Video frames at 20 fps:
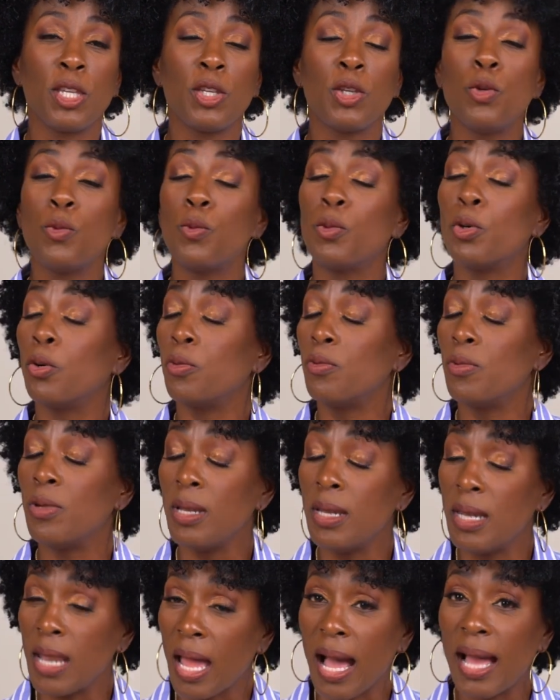You will
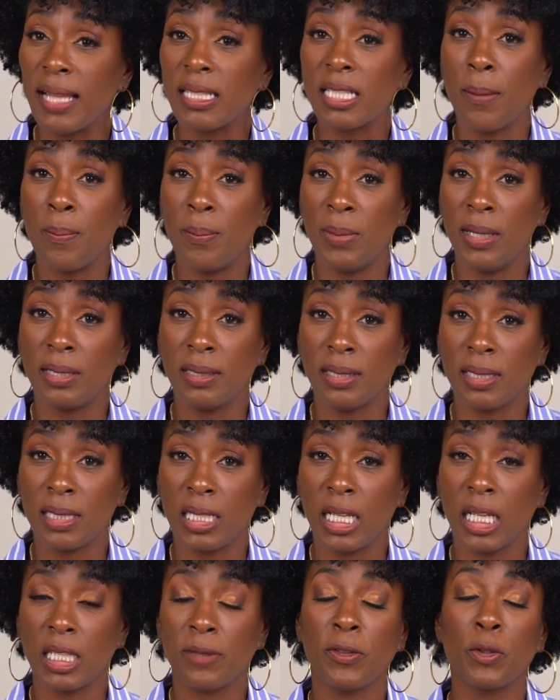not be
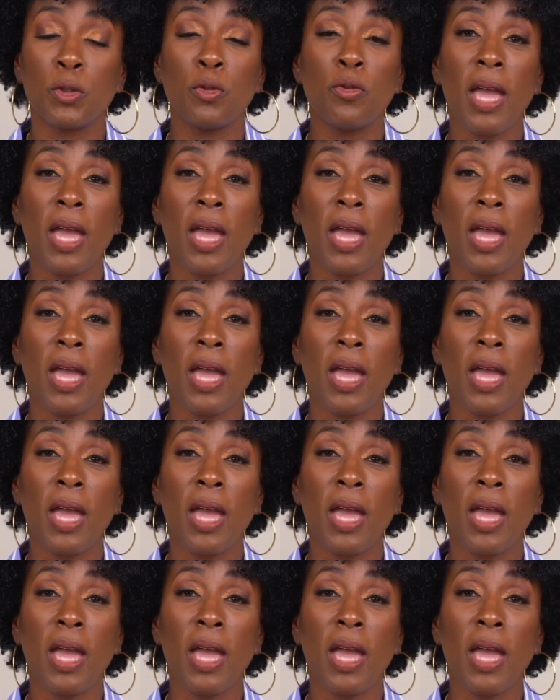successful.